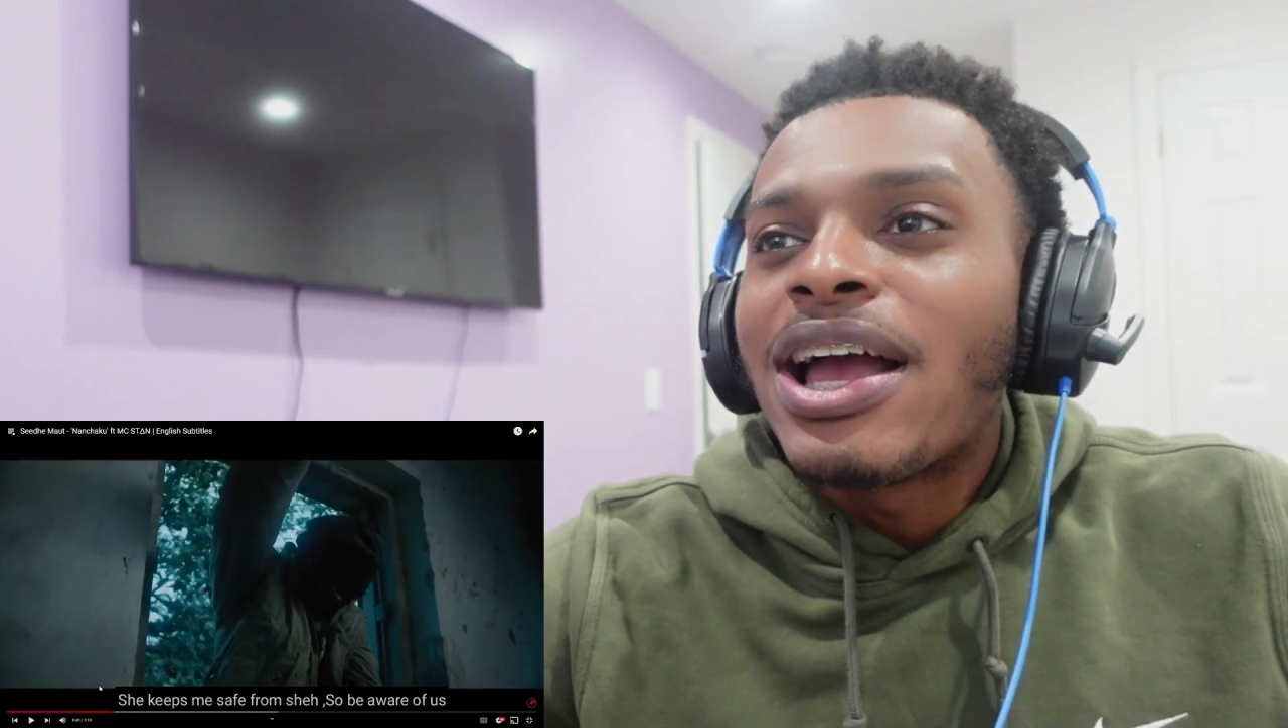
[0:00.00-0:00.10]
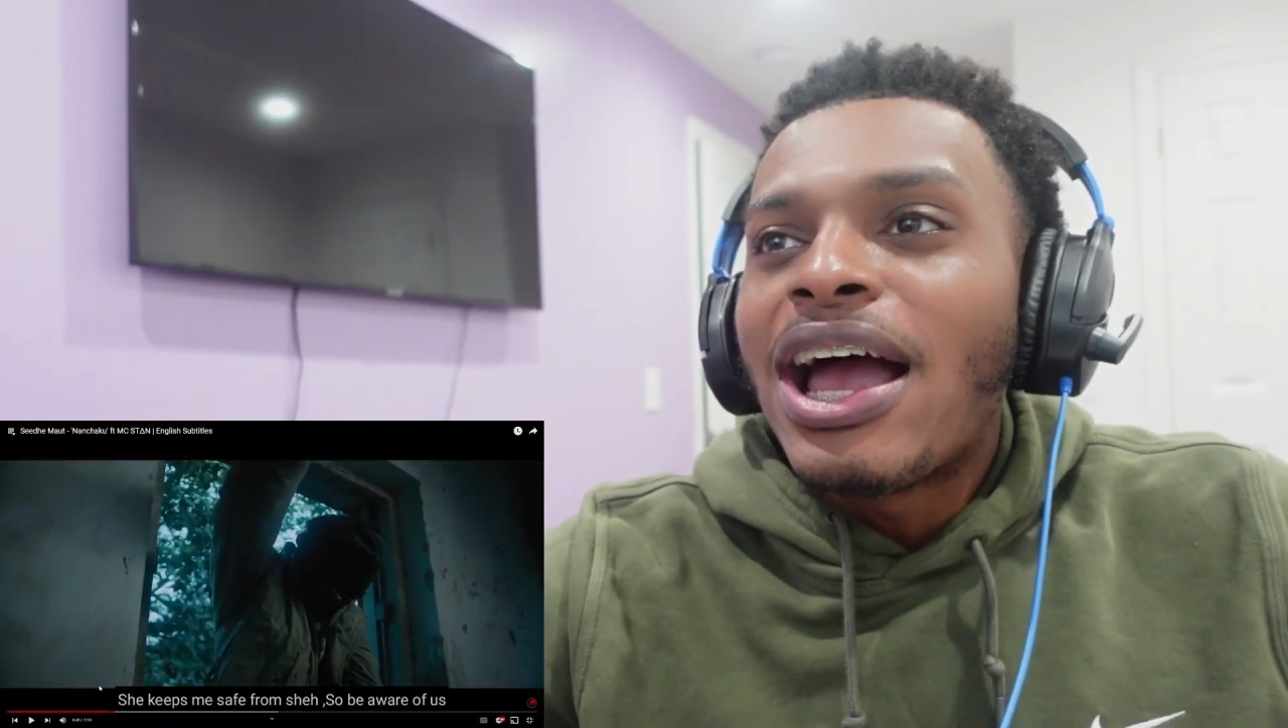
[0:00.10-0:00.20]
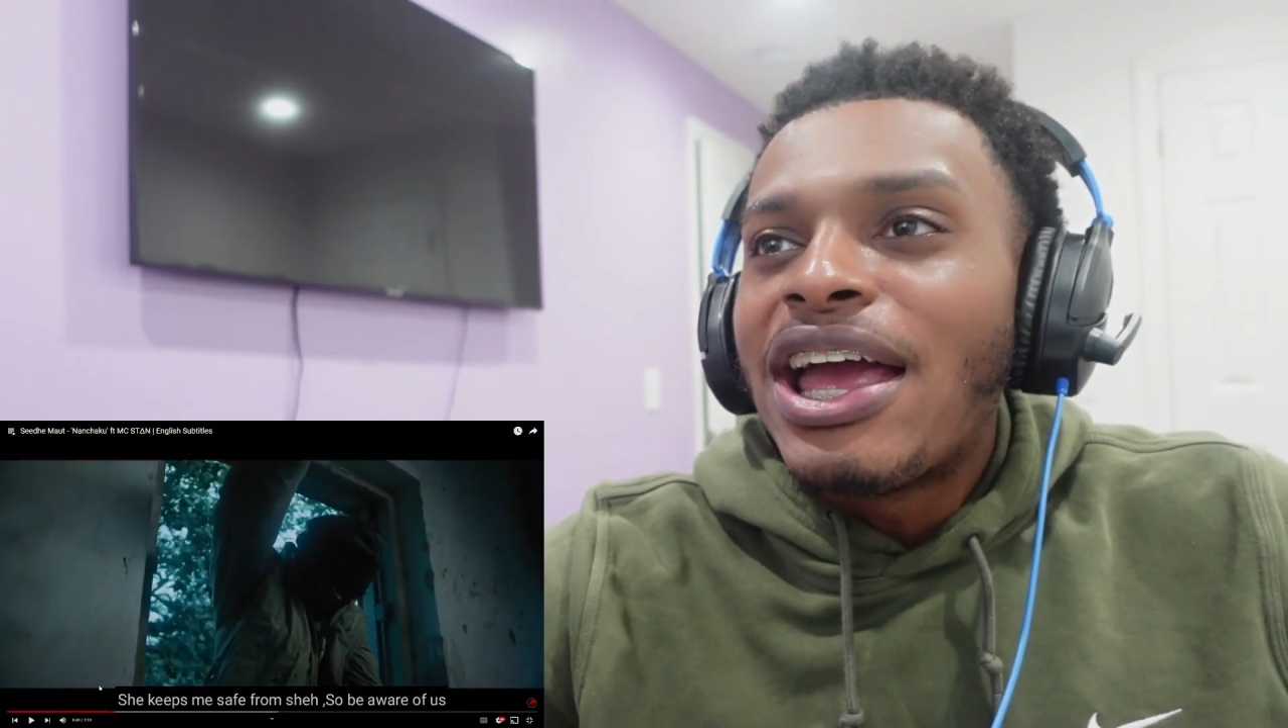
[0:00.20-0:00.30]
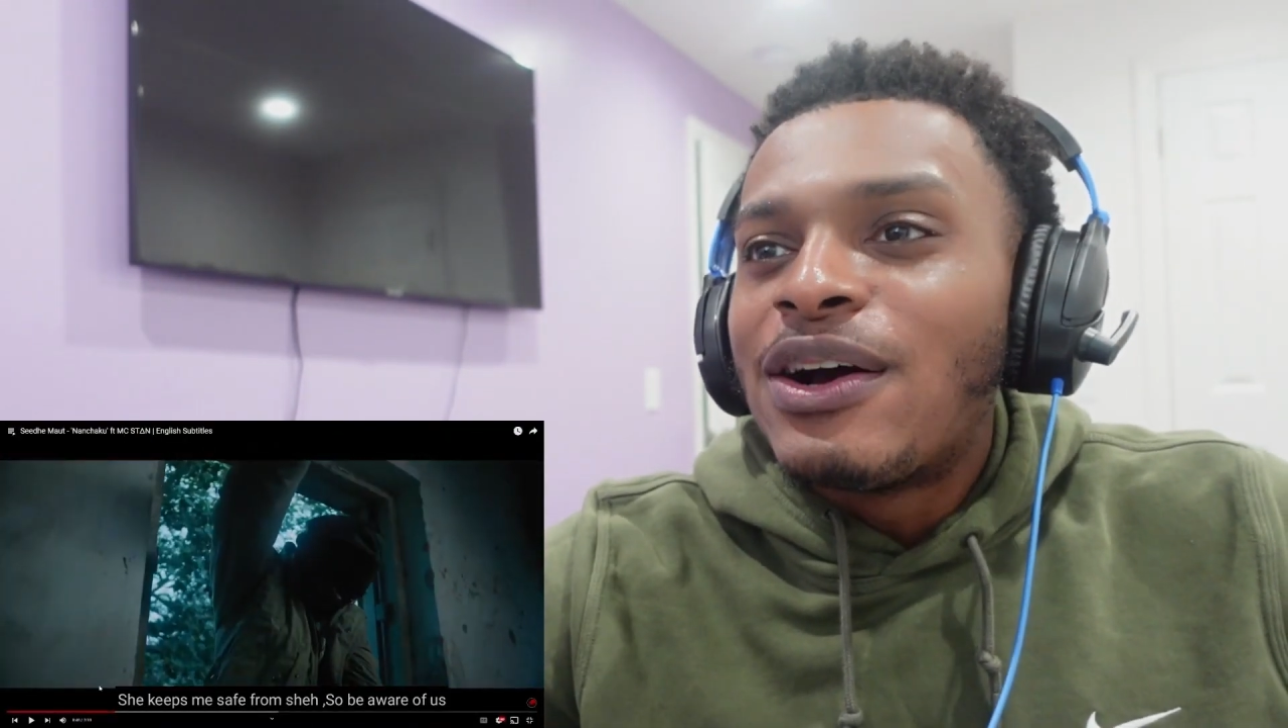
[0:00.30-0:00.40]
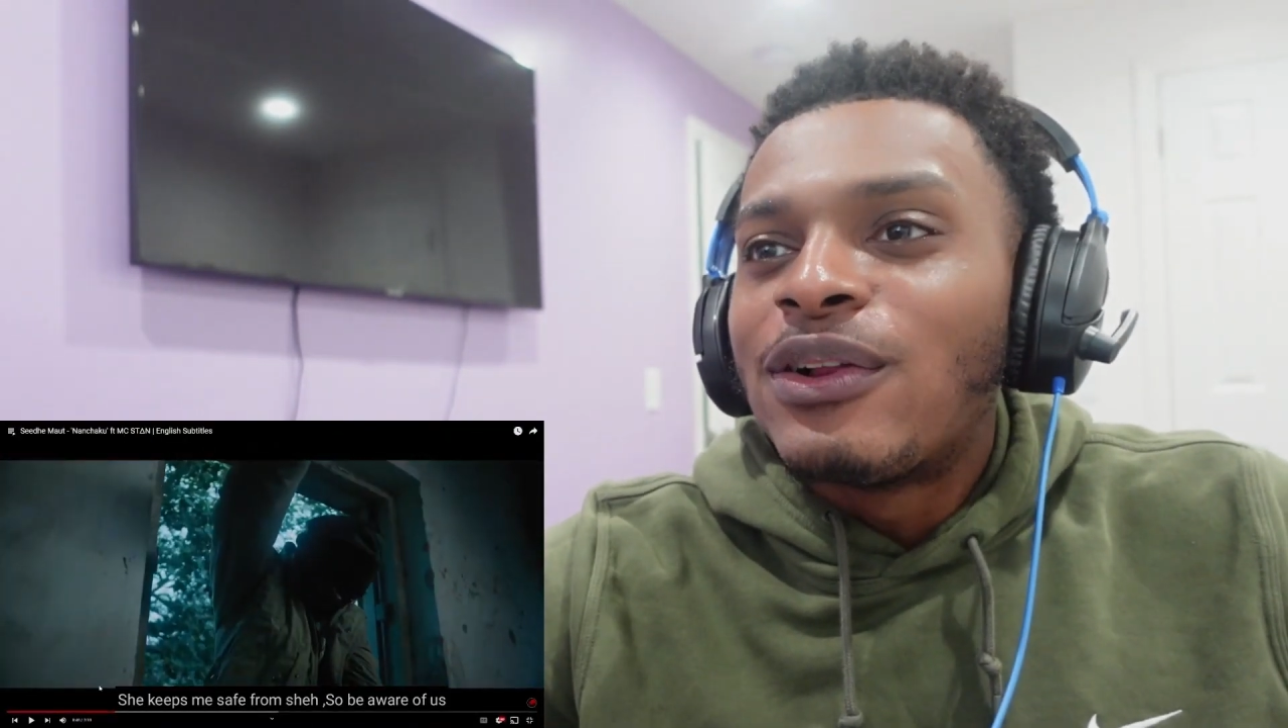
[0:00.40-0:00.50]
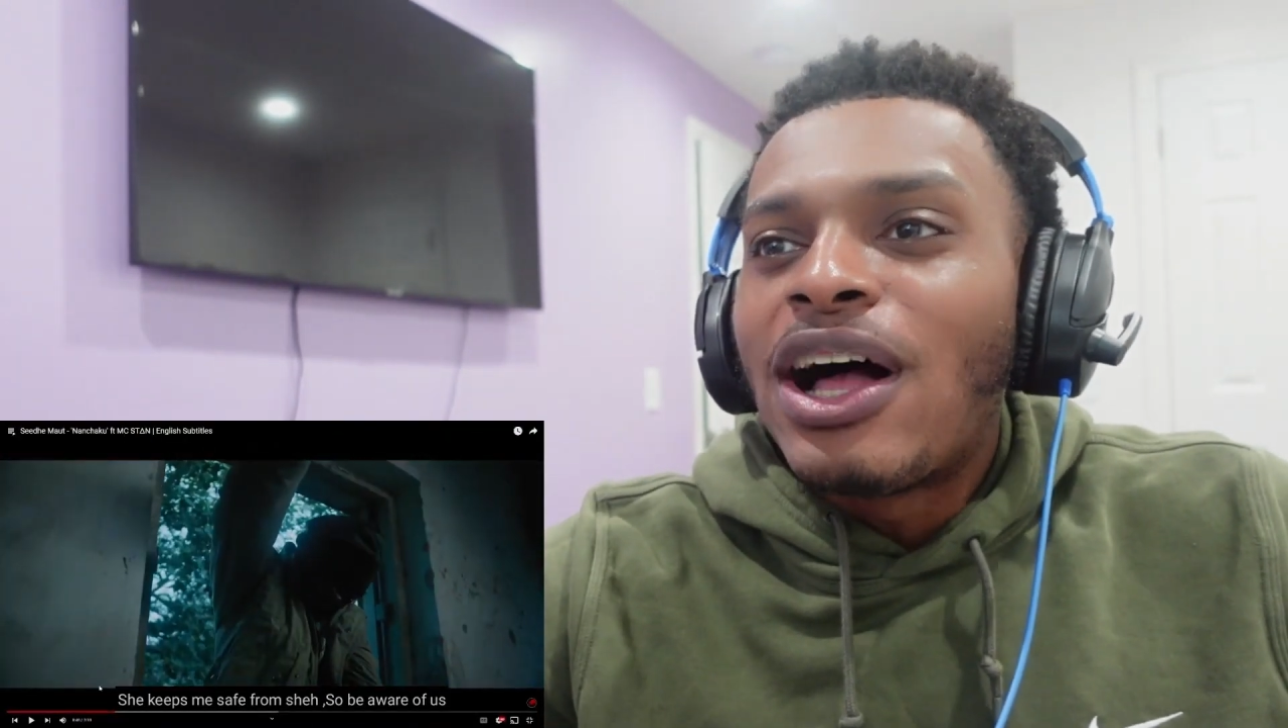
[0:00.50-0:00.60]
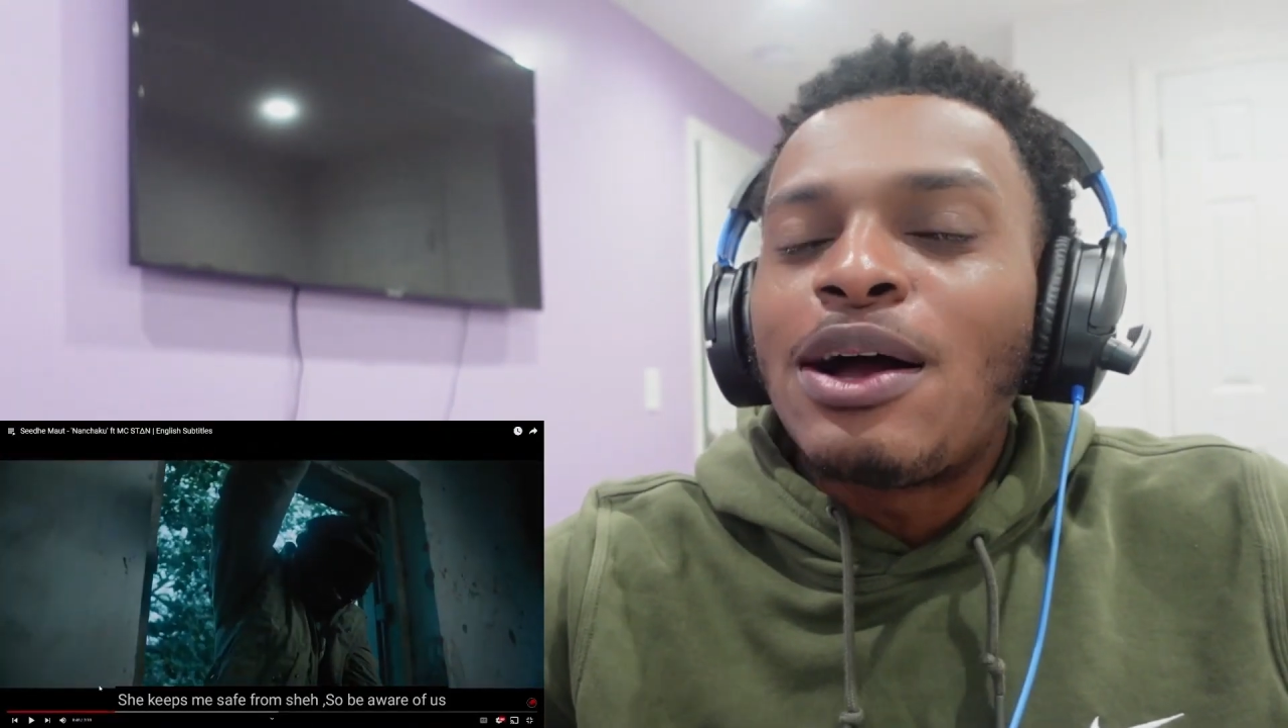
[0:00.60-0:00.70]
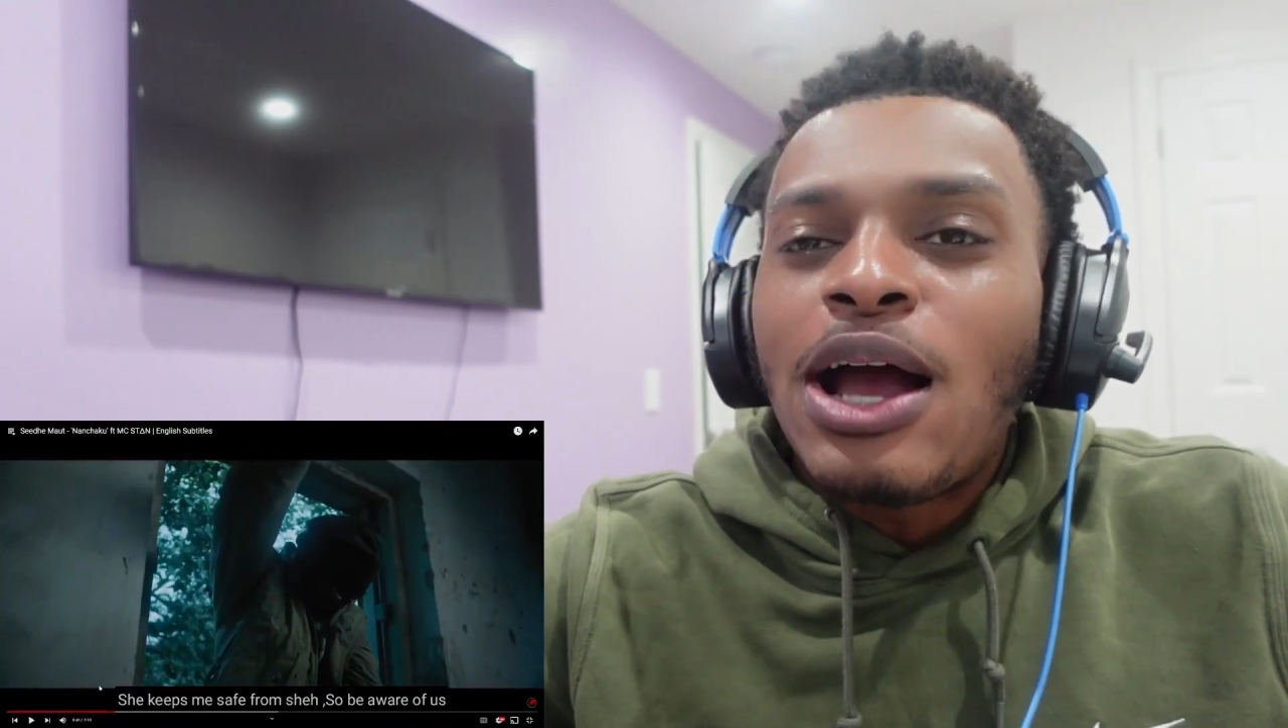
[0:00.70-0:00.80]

I ain't gonna lie,